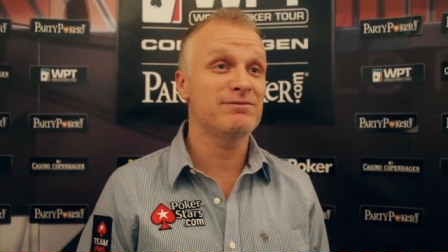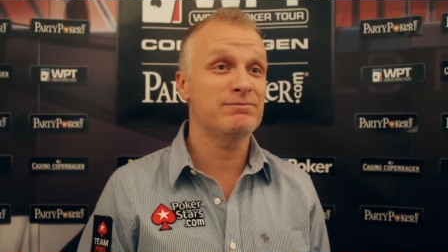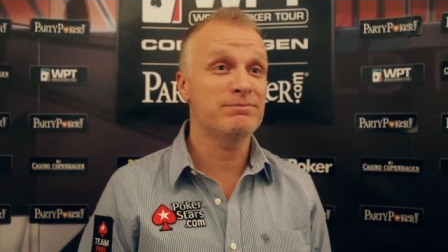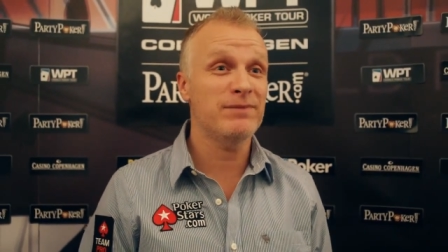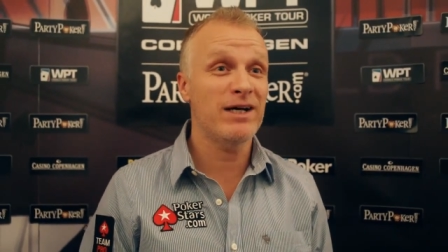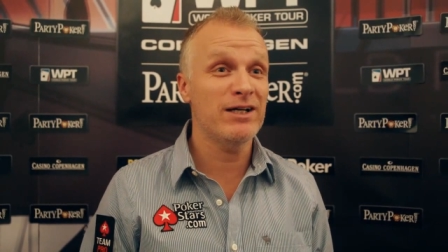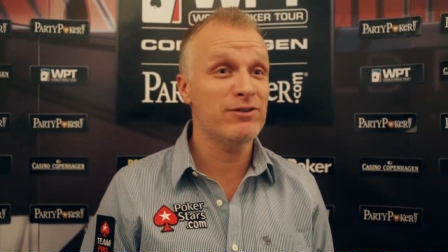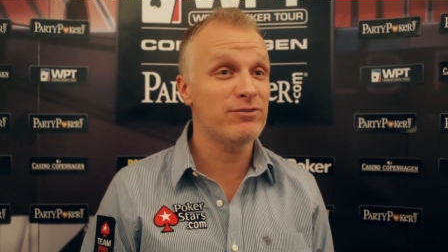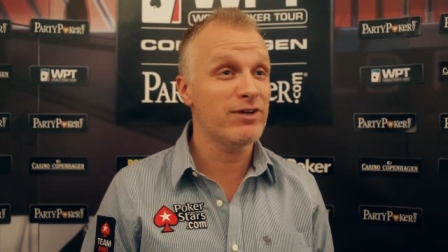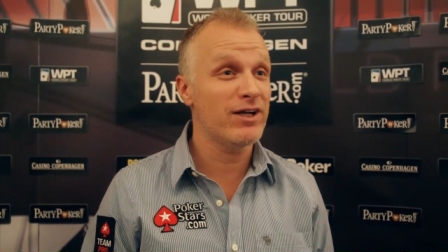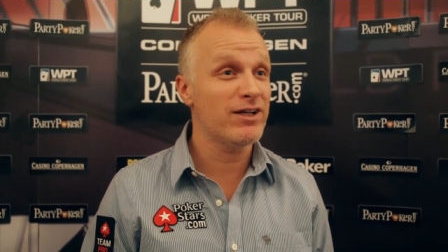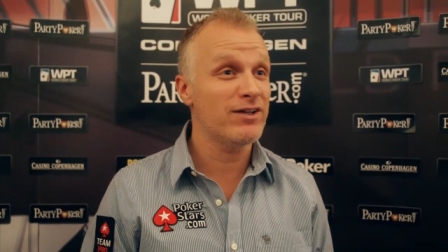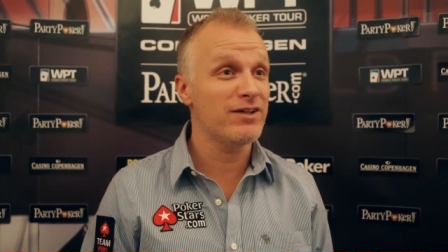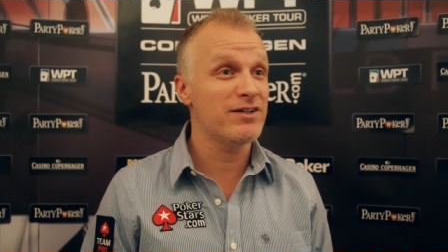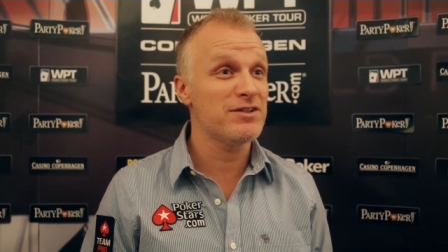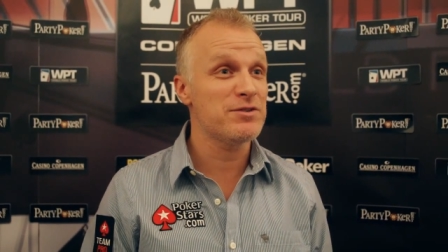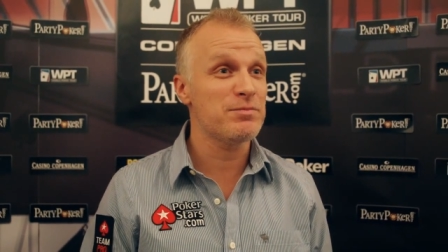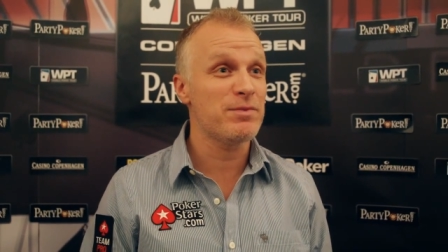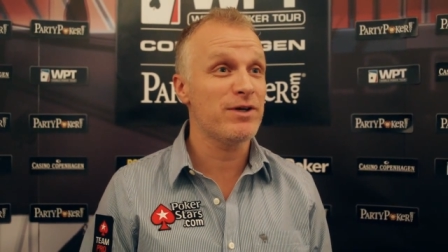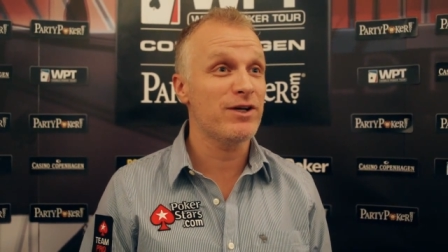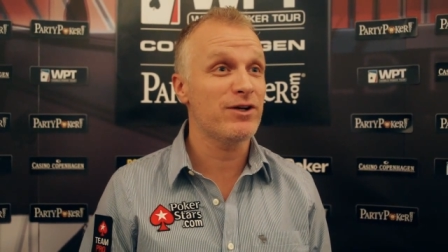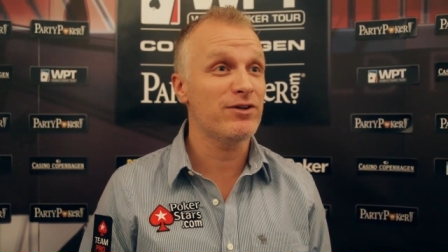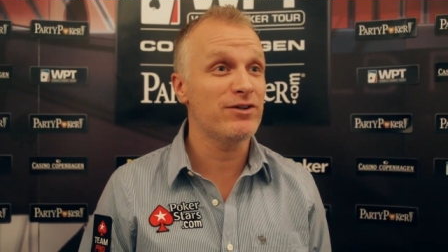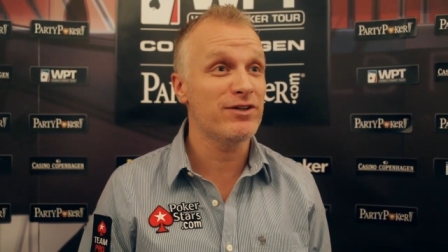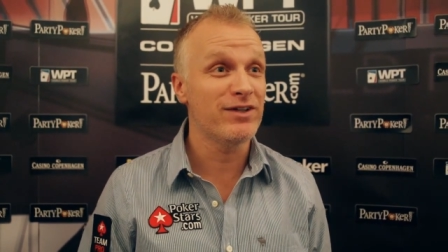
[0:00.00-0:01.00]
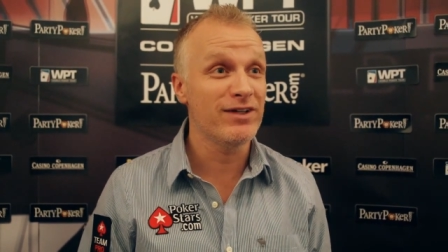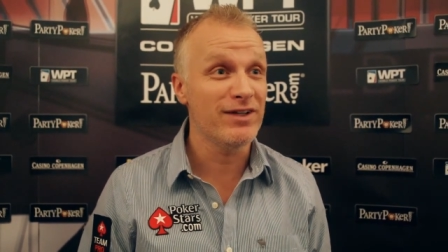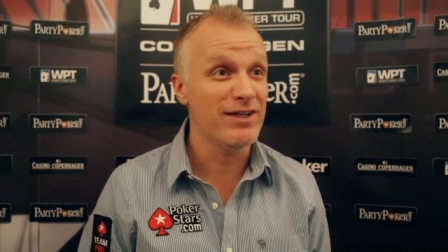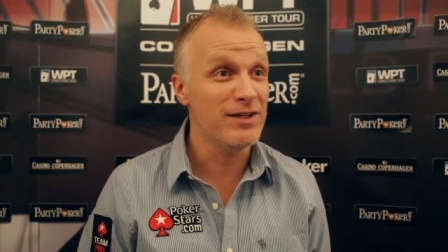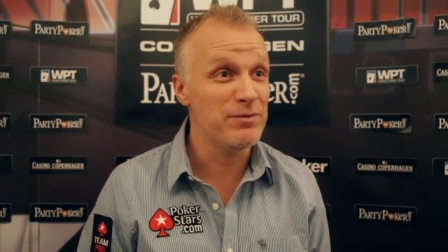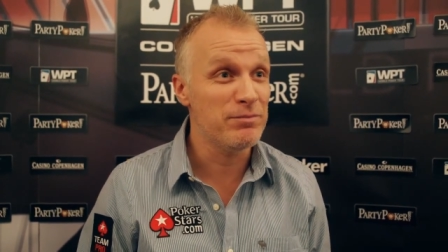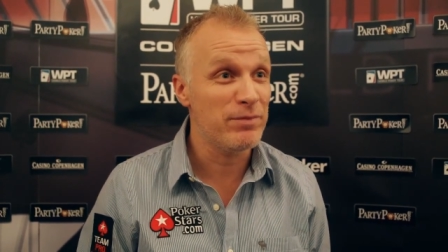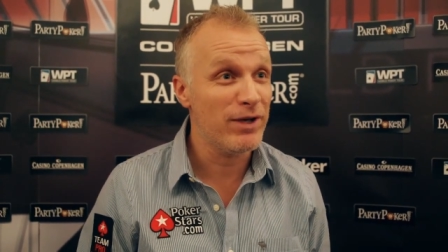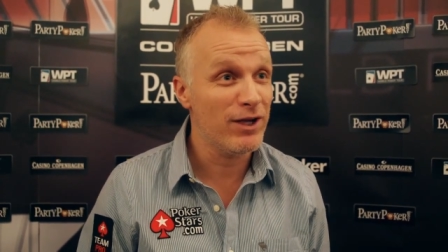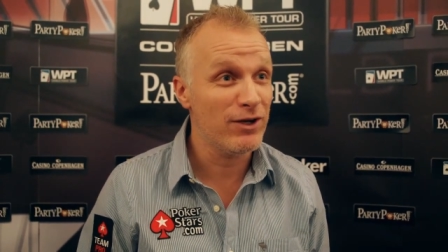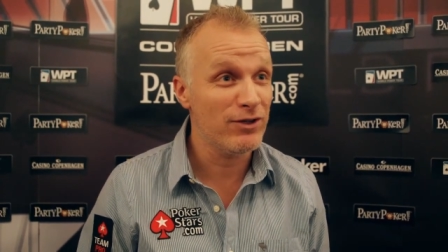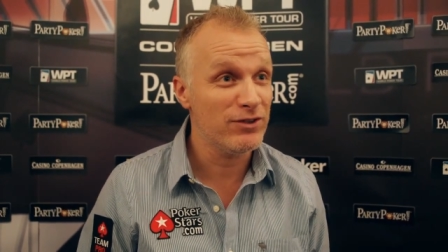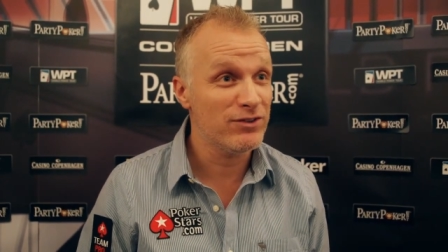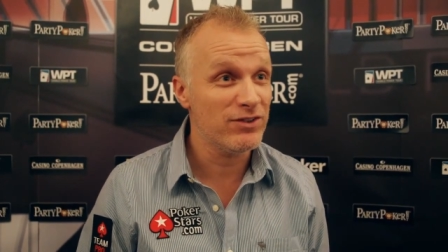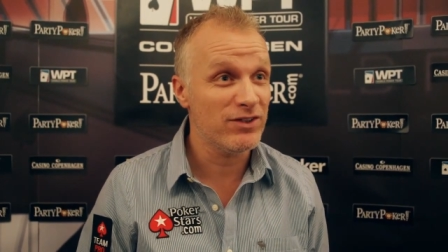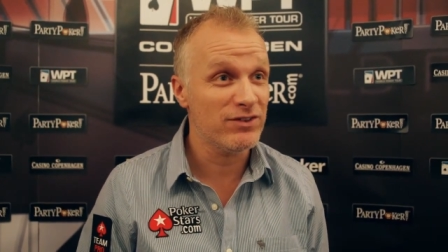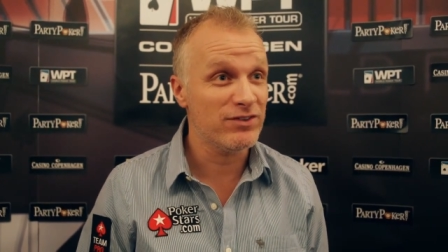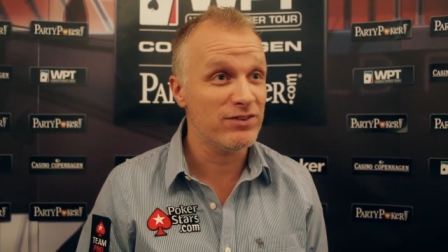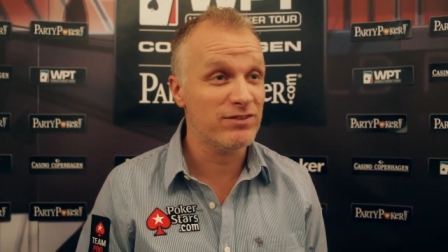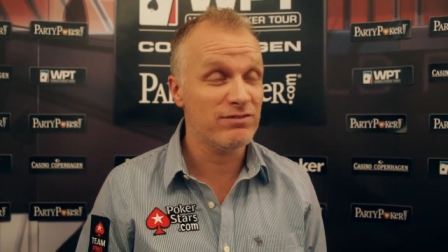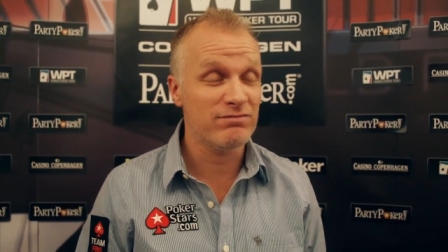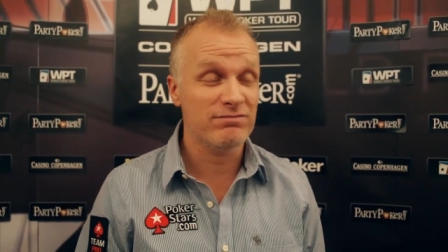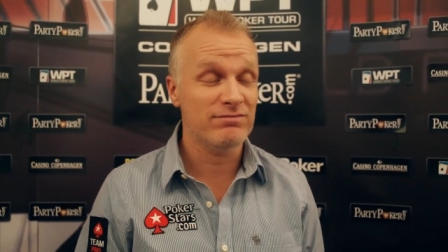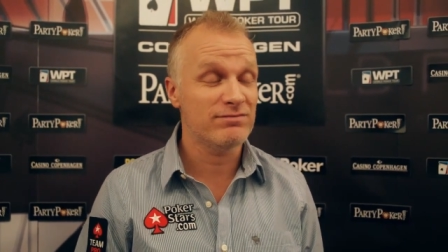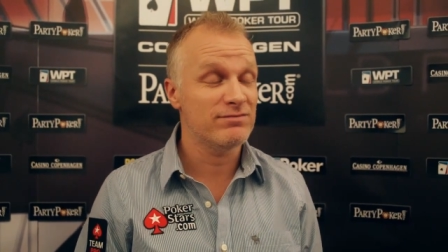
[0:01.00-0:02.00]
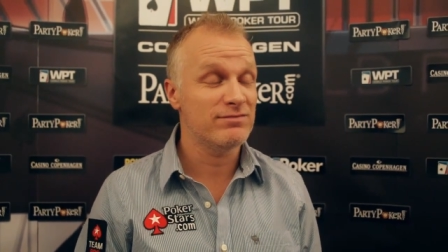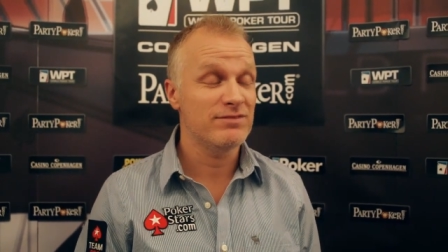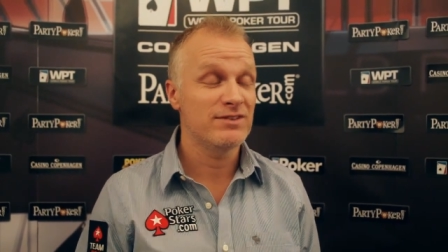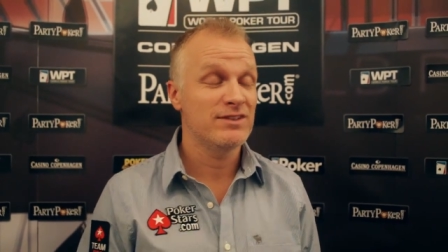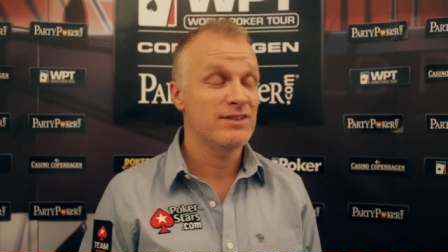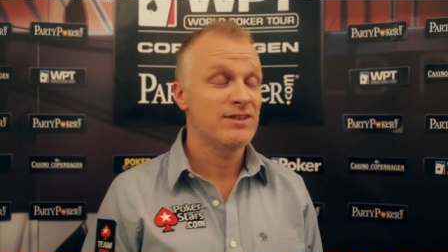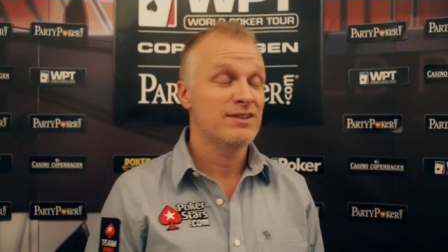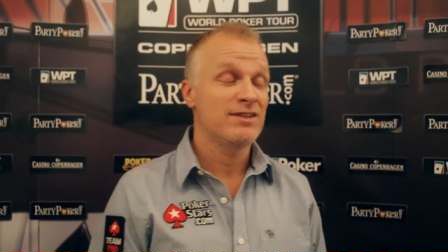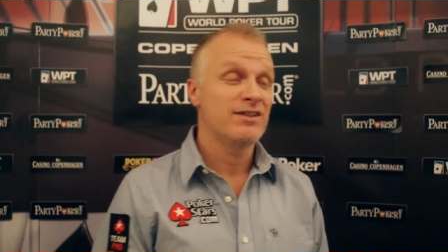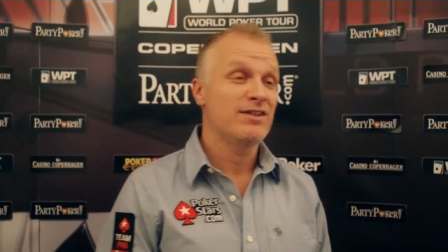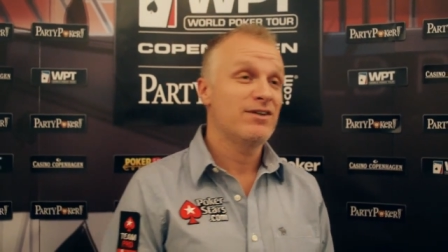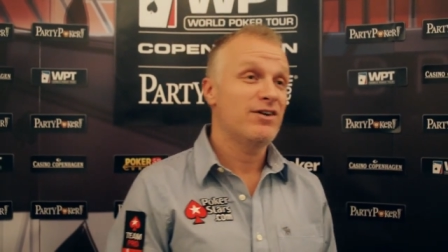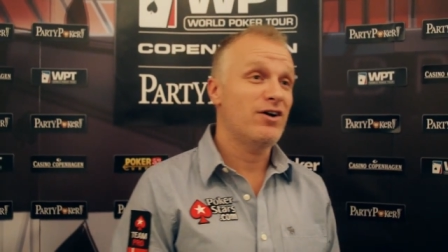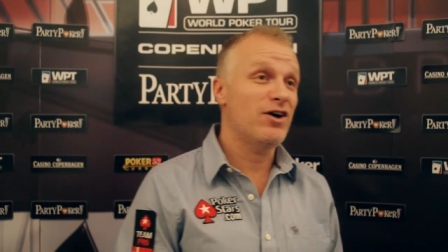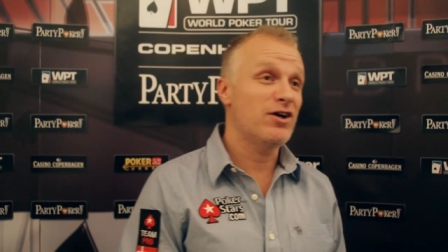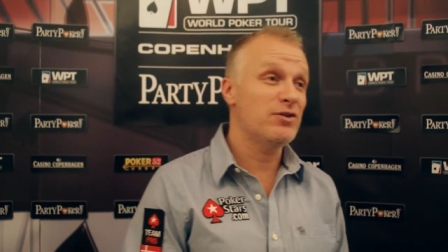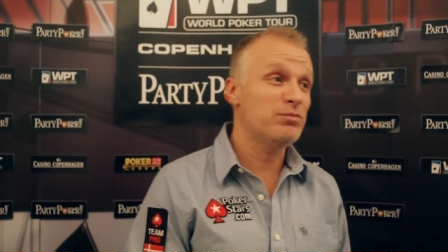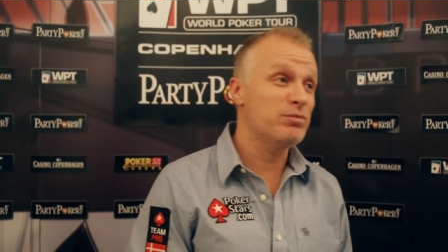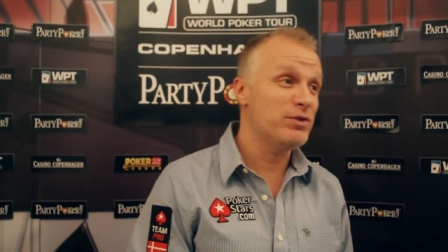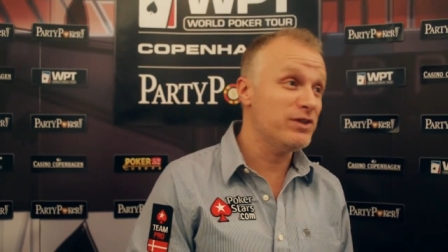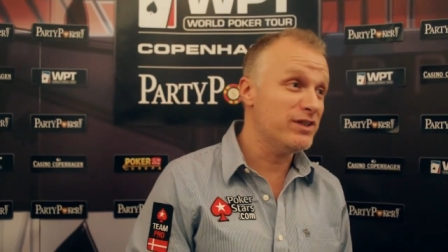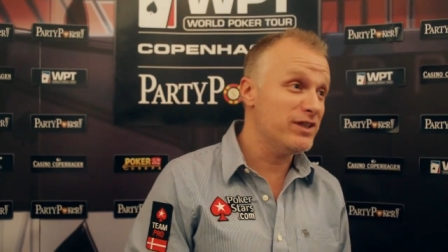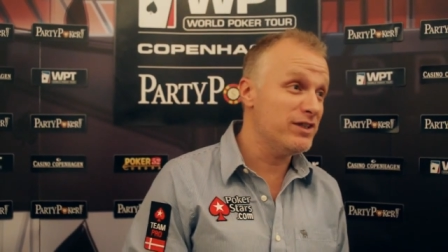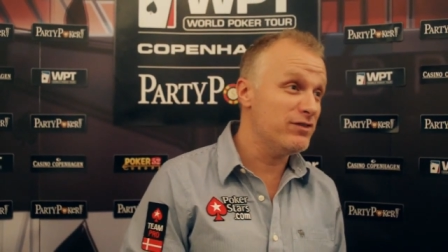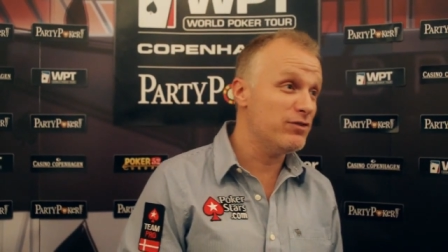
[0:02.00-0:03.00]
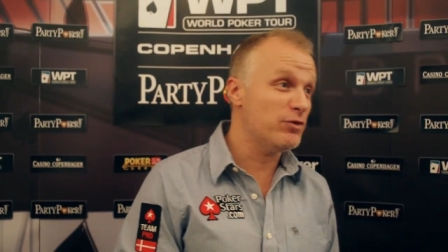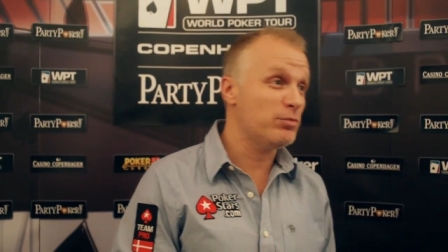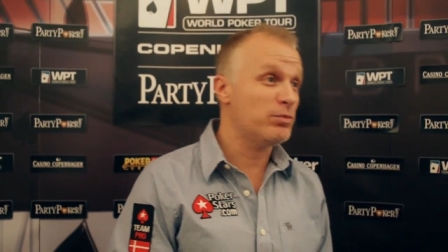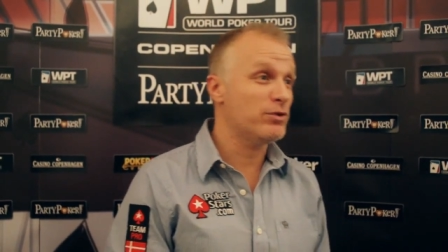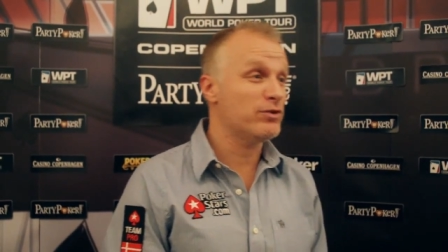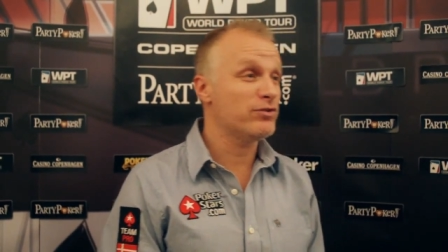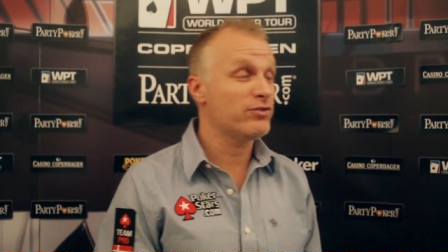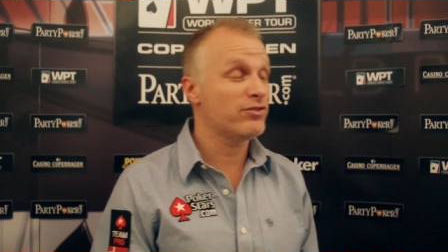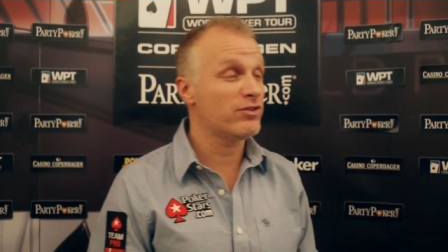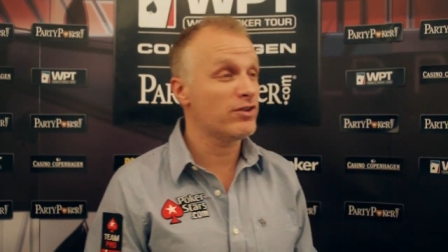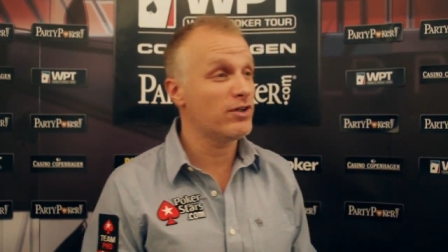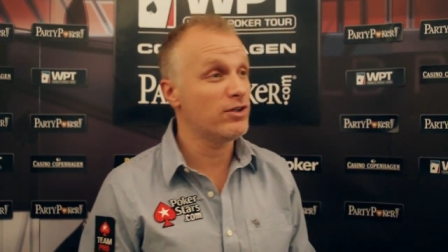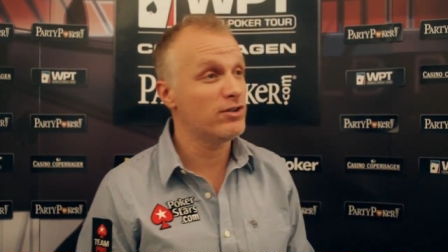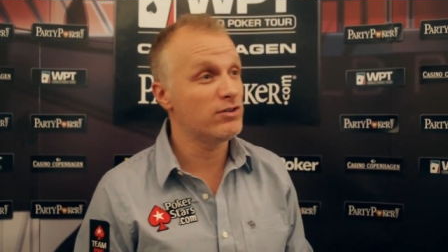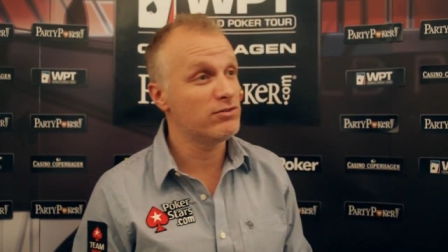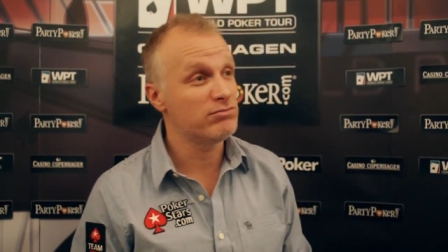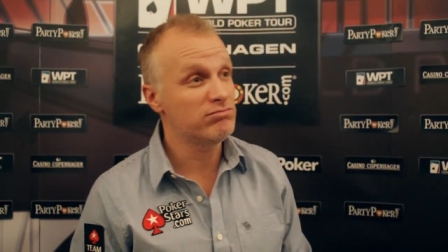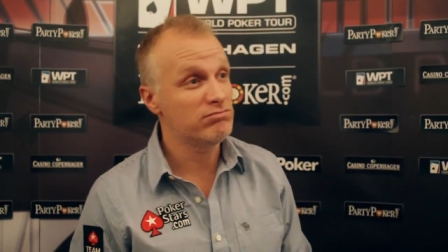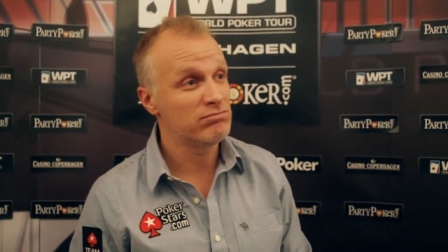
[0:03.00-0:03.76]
My record is in Paris is unbelievable. So